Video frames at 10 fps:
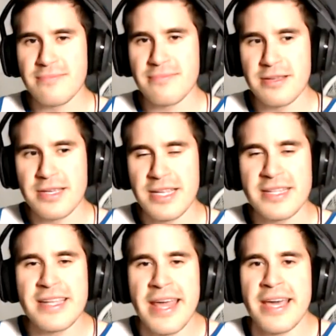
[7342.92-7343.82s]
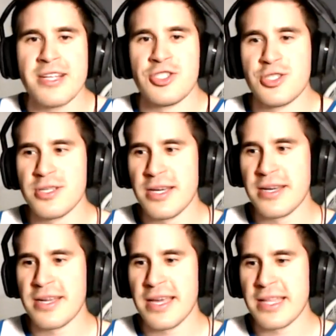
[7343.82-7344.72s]
it's an edge
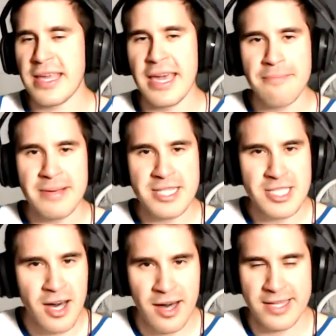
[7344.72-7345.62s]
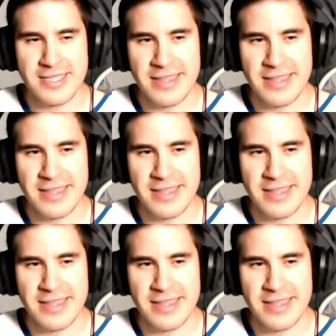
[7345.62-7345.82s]
and it can't be taught.